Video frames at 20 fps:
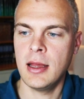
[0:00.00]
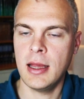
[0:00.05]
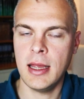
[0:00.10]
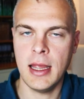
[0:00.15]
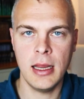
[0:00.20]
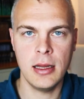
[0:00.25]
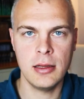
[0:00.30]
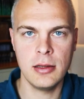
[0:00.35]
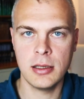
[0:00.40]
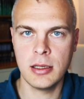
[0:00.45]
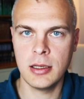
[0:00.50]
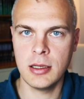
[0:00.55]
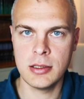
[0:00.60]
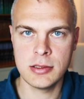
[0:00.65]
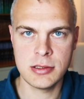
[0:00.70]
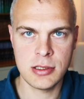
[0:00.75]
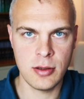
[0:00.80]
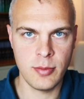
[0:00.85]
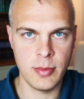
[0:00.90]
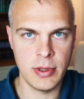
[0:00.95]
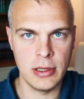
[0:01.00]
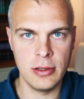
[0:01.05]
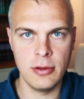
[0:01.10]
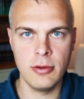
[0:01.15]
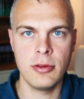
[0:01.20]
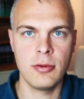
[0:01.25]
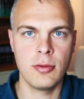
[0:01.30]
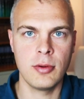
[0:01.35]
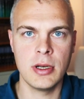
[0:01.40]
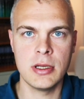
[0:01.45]
Anglicanism and
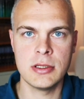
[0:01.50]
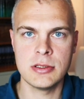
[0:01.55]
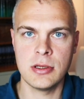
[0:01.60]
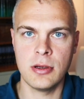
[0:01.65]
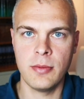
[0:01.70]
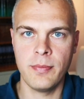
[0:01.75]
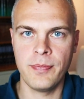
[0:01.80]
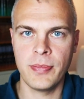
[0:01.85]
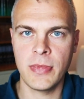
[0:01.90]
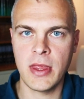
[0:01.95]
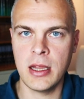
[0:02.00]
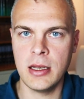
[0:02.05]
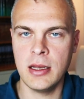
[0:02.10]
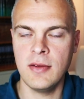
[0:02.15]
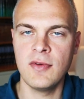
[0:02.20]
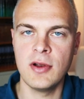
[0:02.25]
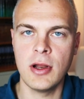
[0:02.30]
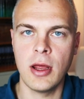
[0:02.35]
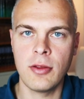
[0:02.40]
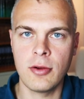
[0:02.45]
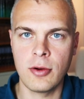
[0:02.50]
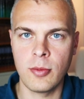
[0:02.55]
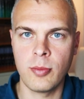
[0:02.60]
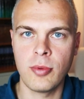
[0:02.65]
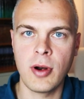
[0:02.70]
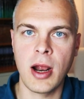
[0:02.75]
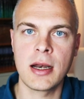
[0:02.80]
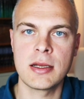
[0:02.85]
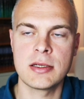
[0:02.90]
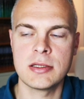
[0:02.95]
Lutheranism and even other
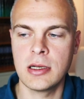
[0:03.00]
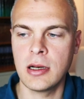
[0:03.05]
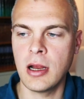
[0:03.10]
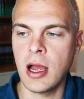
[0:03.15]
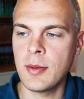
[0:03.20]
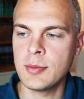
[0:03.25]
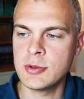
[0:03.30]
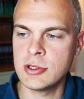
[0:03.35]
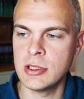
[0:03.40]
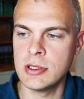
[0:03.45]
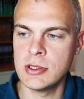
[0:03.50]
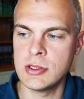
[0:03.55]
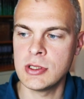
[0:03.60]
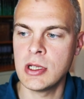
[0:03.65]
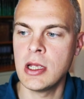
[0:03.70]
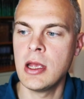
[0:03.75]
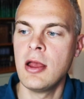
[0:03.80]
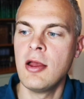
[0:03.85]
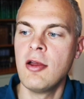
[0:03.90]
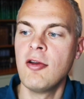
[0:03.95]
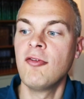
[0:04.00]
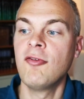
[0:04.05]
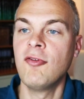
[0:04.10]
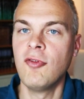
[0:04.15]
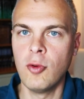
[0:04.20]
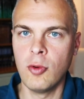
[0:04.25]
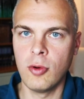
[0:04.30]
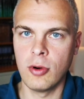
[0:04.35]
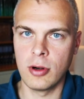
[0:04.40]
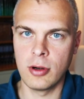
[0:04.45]
Protestant options
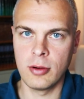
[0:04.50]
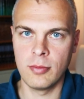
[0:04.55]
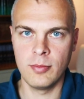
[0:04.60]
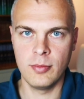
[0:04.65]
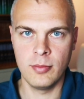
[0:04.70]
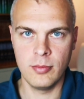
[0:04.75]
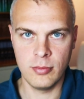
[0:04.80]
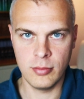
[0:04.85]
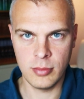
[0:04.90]
for